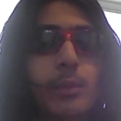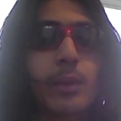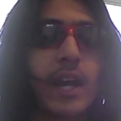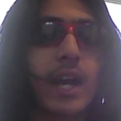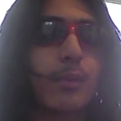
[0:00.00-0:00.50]

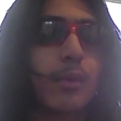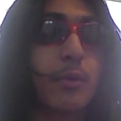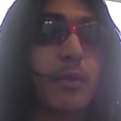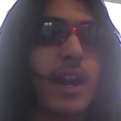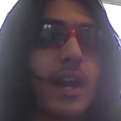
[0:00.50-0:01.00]
when I come up
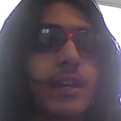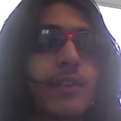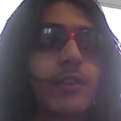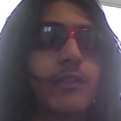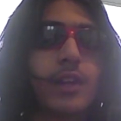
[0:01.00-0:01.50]
with an idea
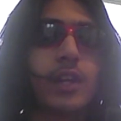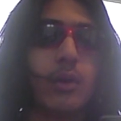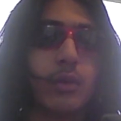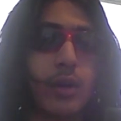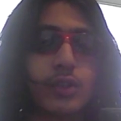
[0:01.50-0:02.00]
for a
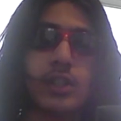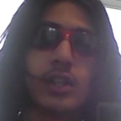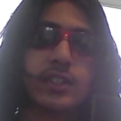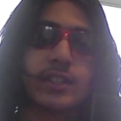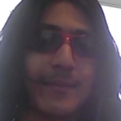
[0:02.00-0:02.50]
video, it goes a
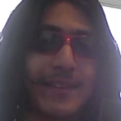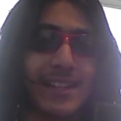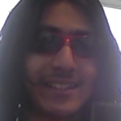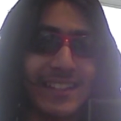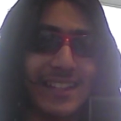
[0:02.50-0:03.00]
little something
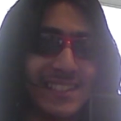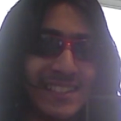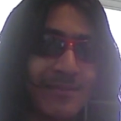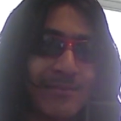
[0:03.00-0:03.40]
like this.